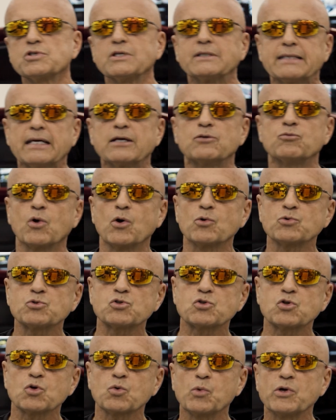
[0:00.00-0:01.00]
is a dead
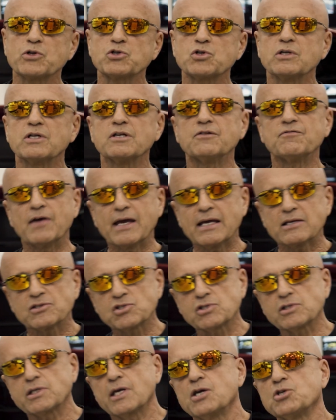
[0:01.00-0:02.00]
Roadster which in
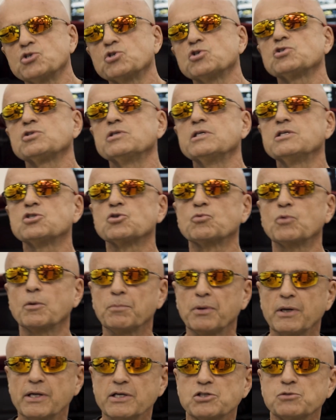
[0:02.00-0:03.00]
advanced stages needs a
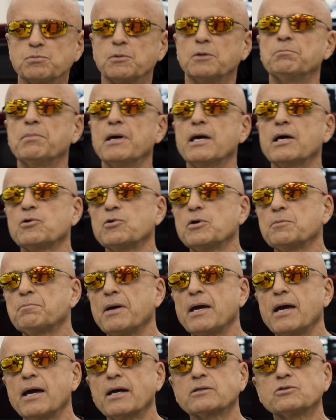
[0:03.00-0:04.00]
replacement battery
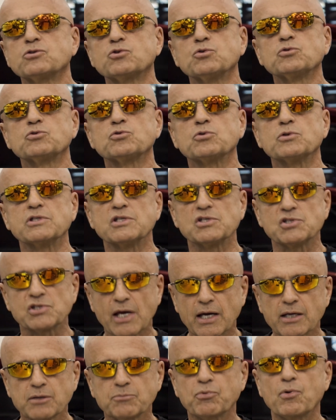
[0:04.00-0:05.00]
pack due to a
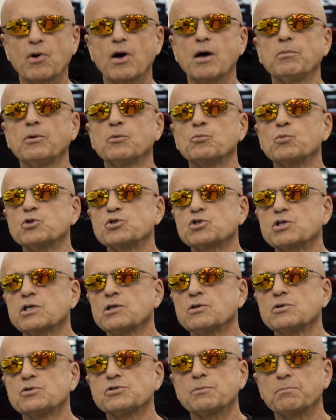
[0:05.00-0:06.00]
design problem which
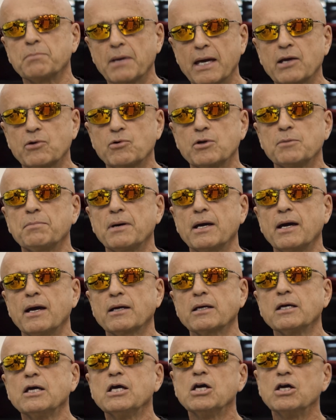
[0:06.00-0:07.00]
kills a battery
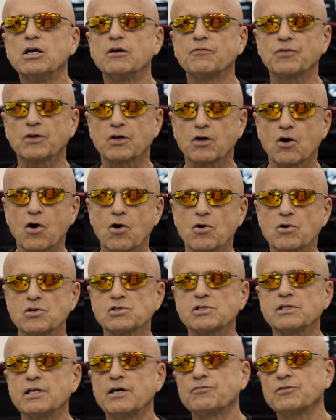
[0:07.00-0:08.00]
pack if the car
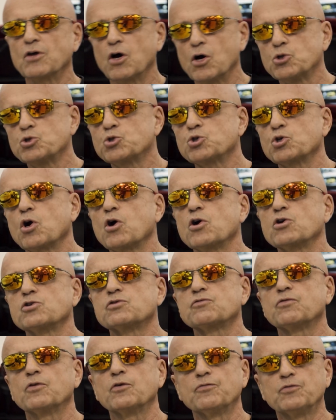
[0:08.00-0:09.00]
is left
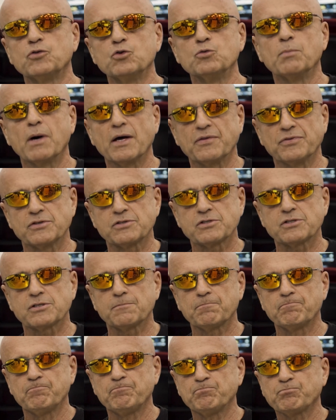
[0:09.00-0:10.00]
uncharged for a few months.
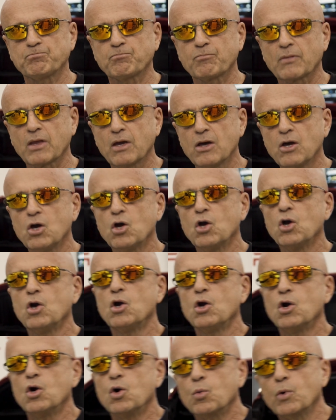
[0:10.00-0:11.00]

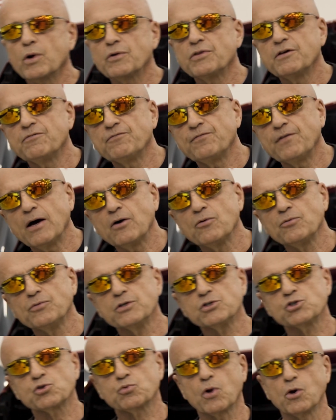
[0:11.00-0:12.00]
Where they found
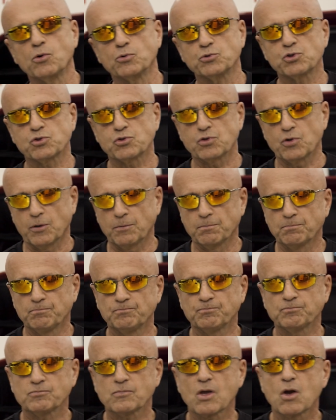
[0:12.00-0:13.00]
this Roadster
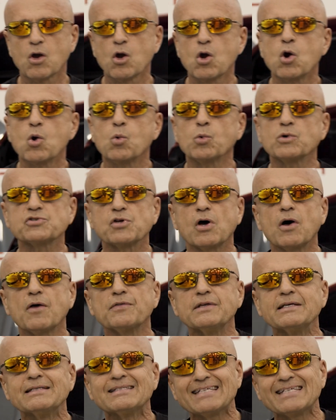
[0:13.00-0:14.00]
was on the